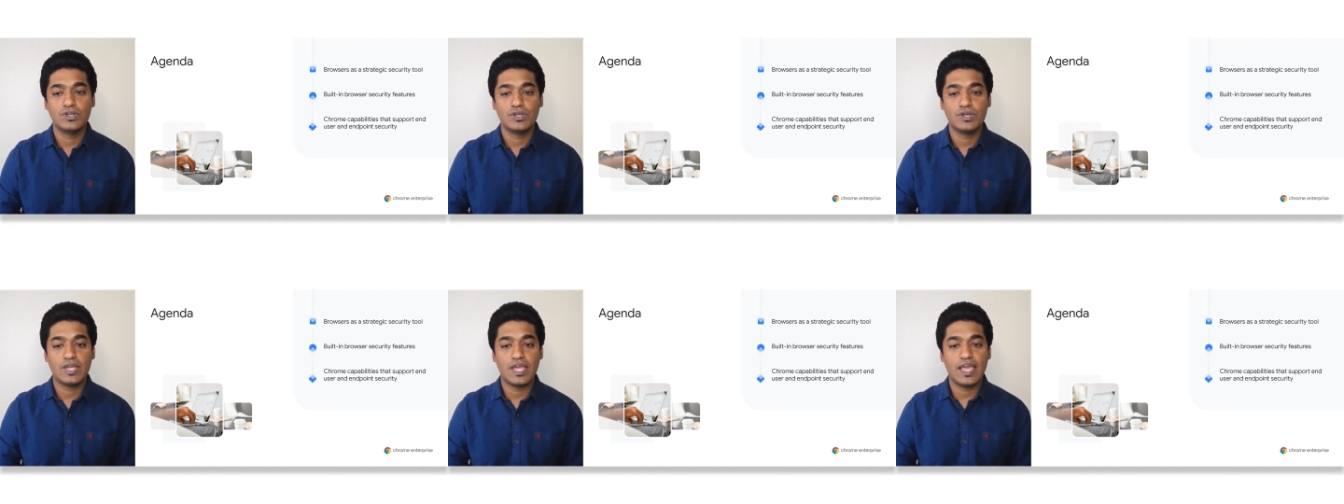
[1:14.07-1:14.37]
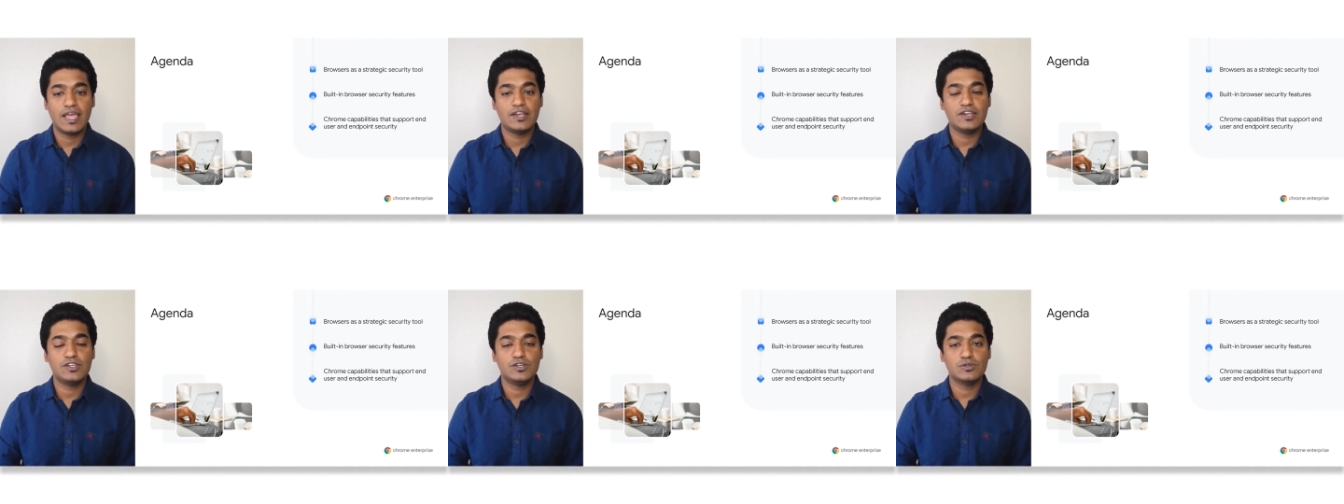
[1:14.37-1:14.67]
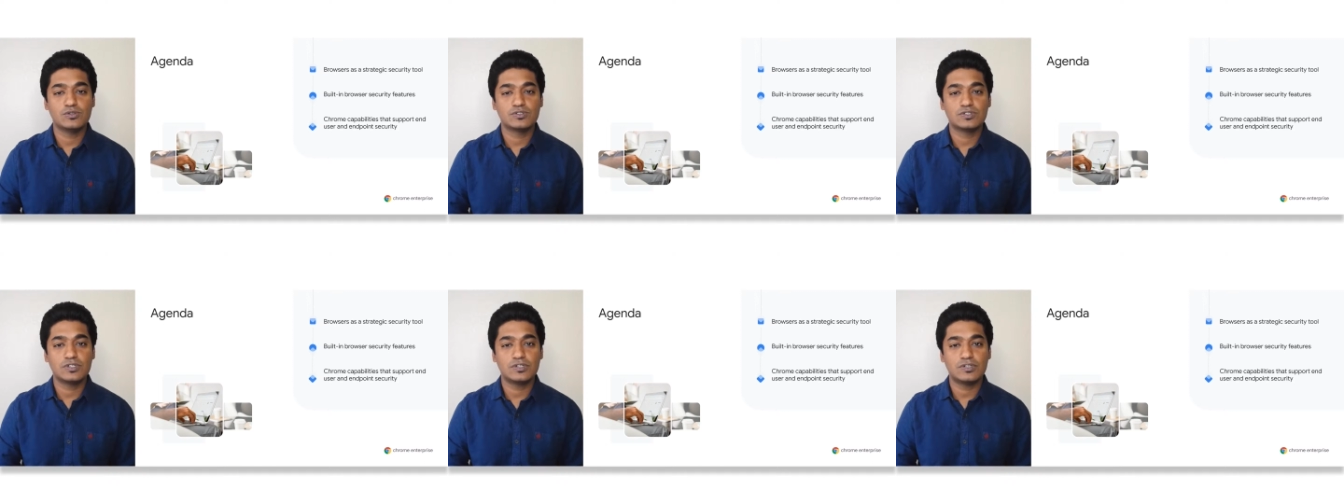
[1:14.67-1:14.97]
end
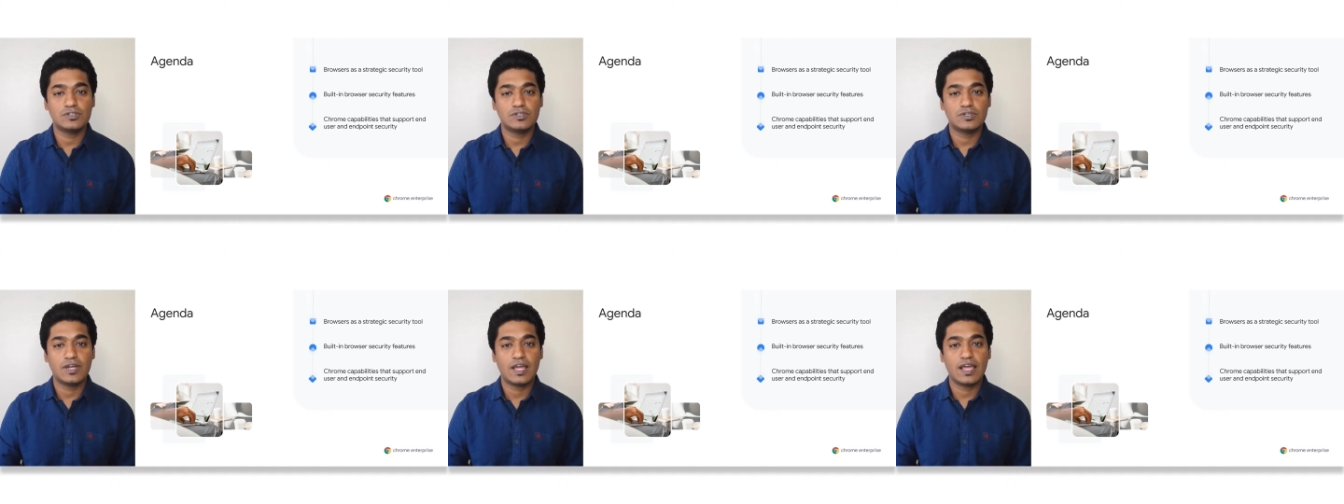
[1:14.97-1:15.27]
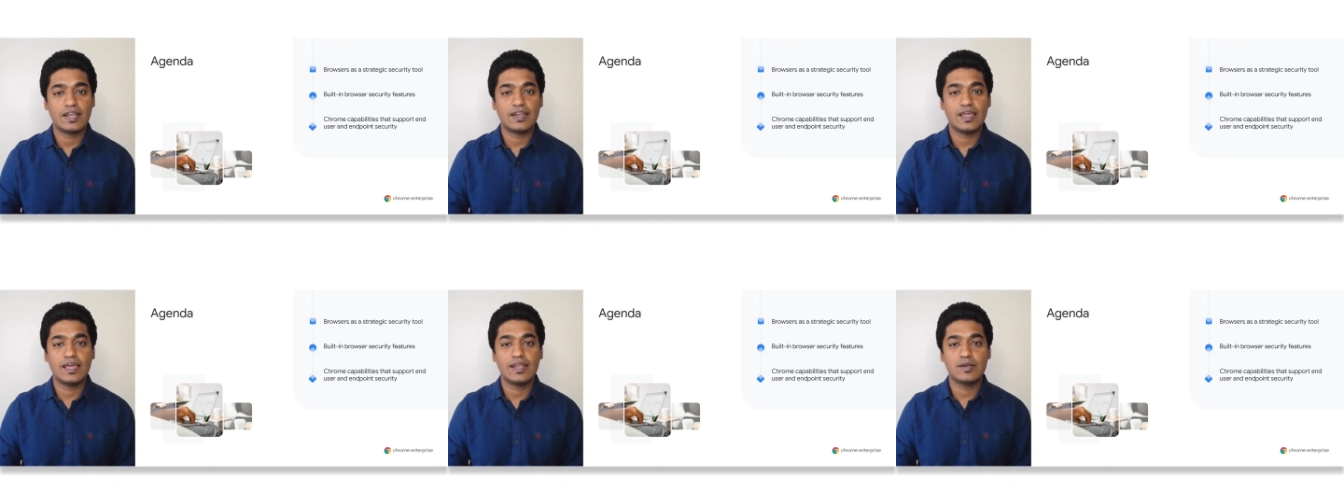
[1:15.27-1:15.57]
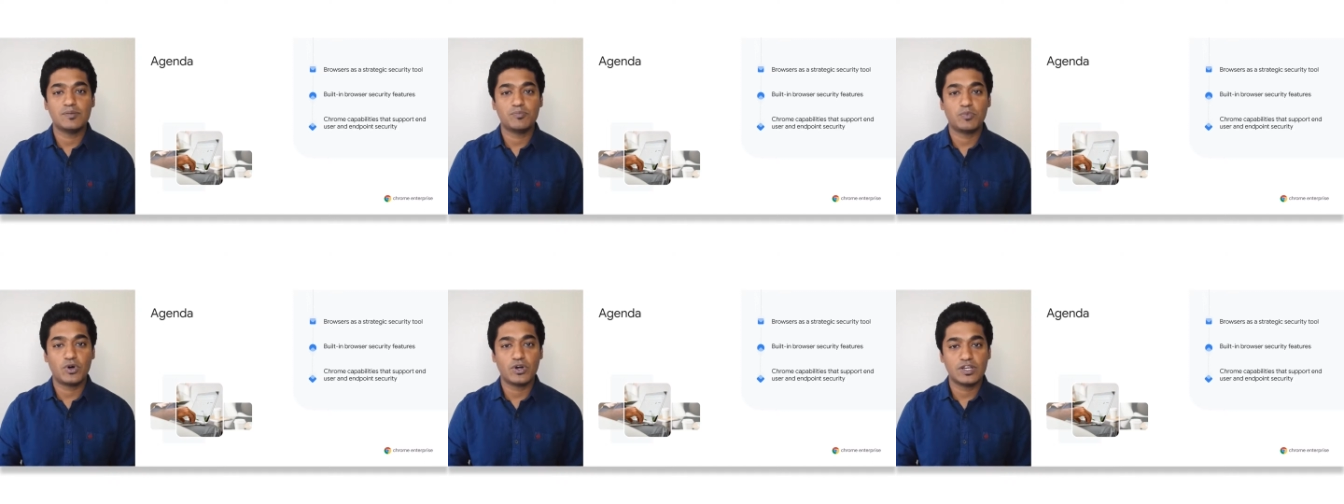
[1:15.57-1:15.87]
user and
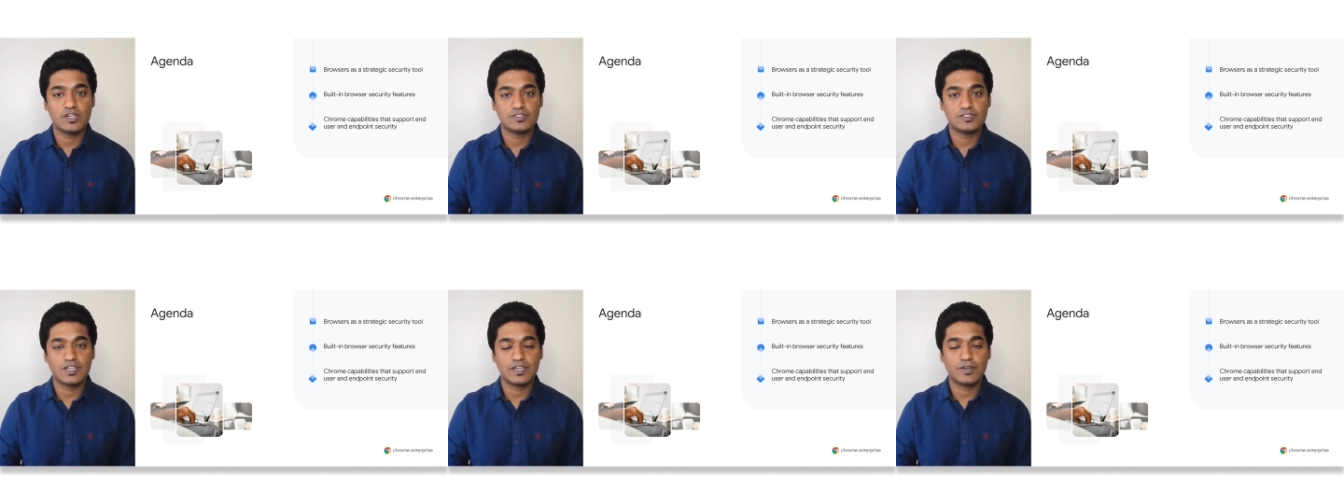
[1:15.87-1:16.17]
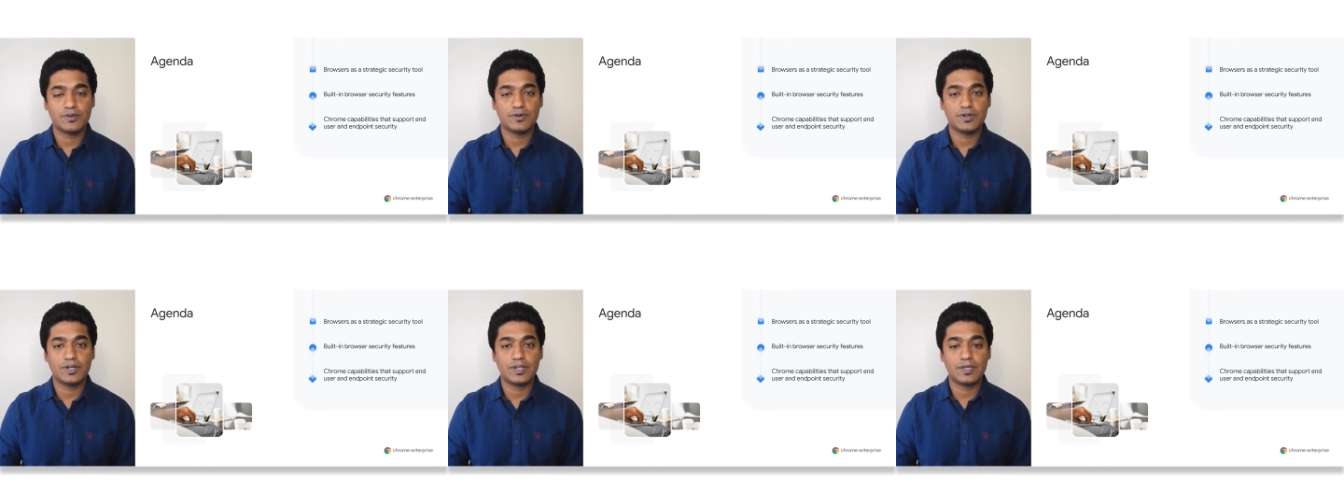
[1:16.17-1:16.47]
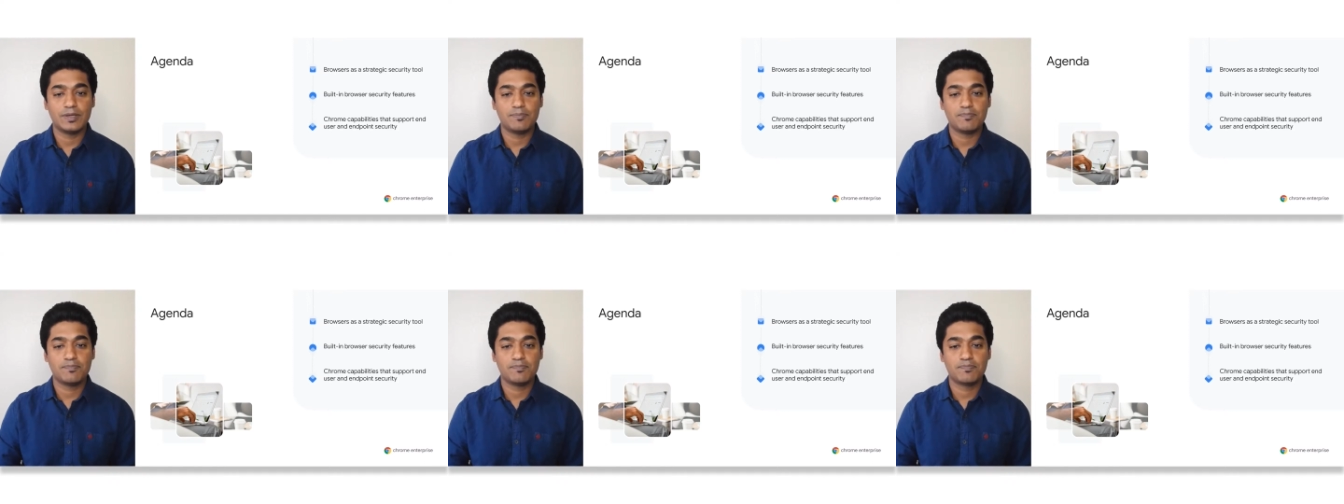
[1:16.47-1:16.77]
endpoint
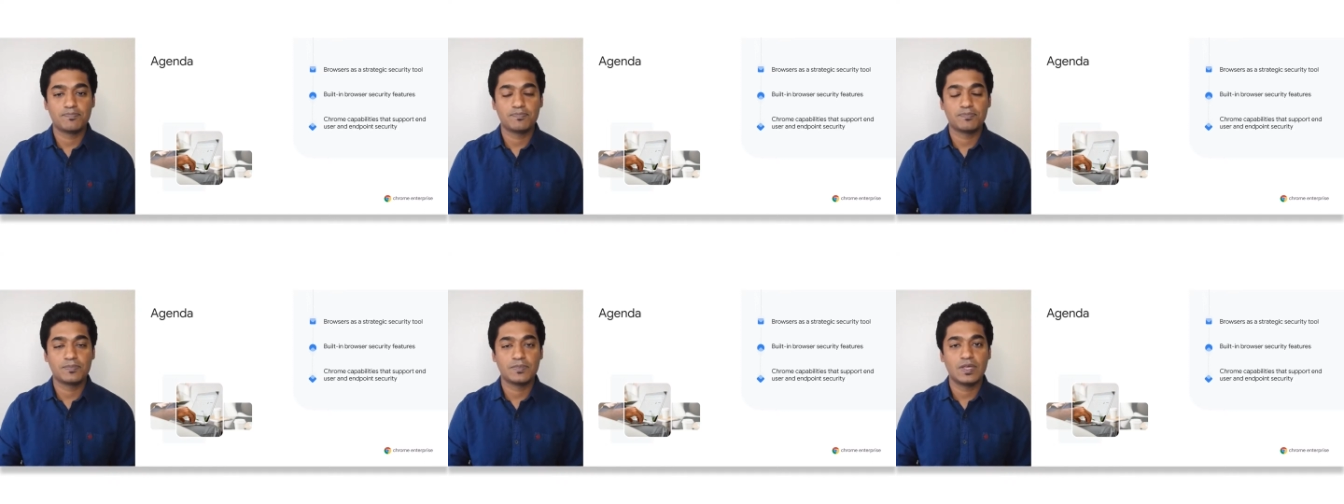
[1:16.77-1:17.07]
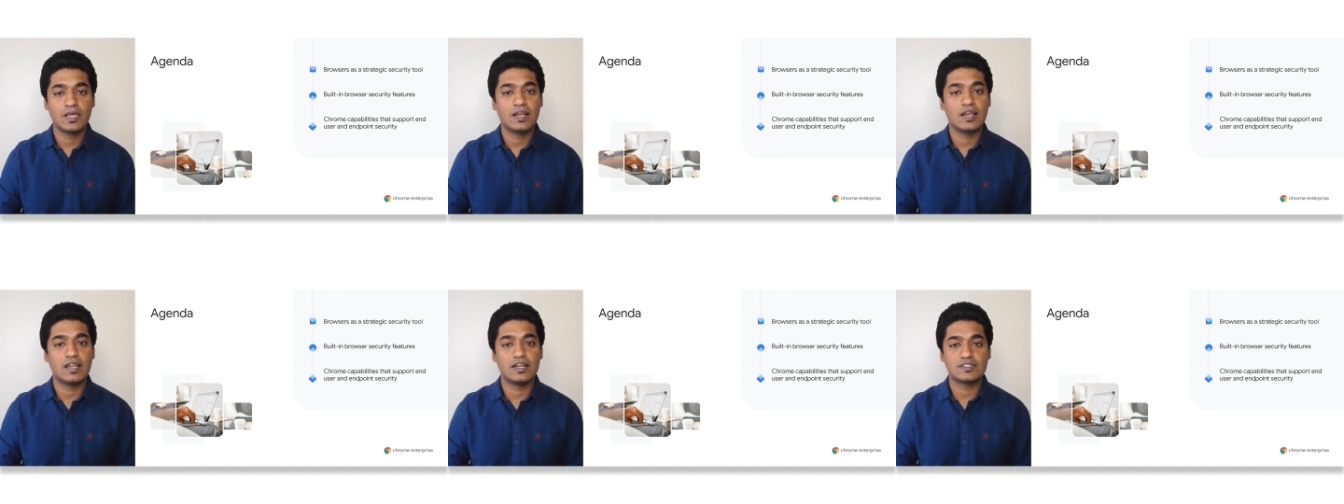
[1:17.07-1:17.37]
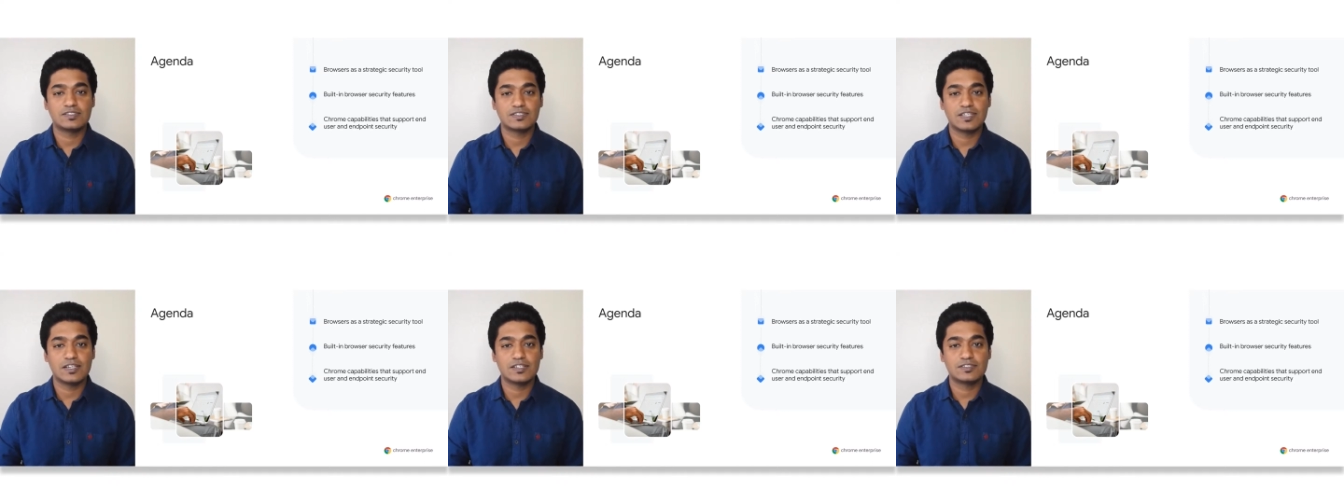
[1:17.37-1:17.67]
security.
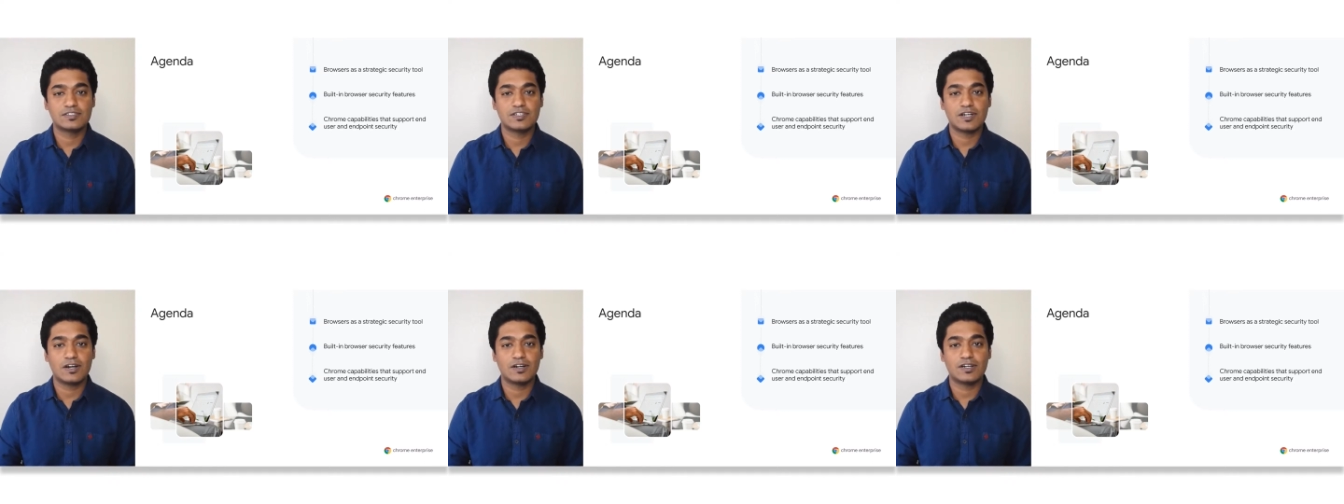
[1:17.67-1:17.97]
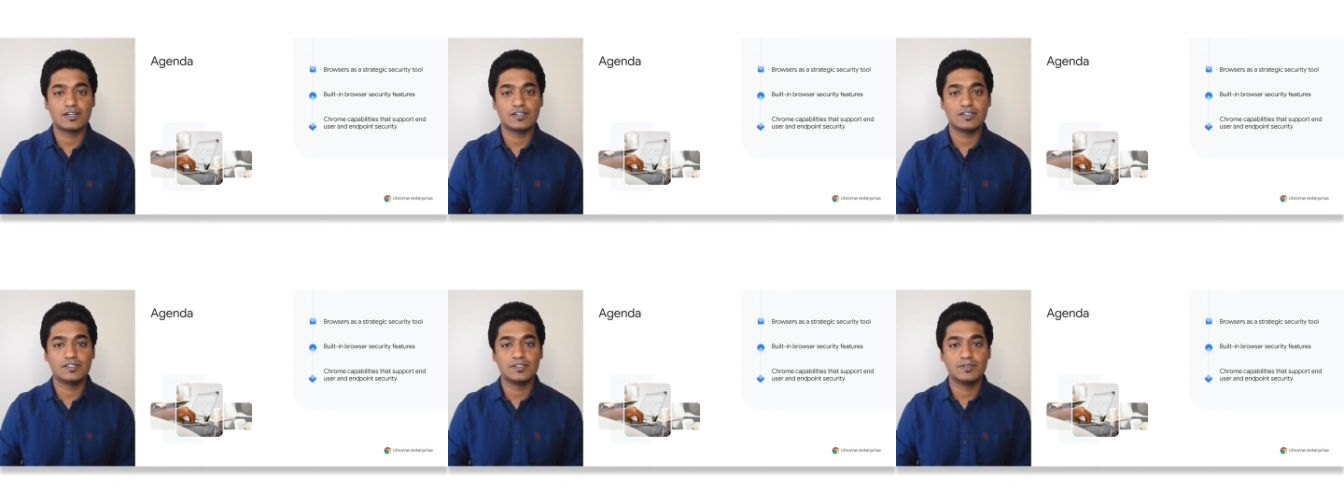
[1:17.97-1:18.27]
Let's get started.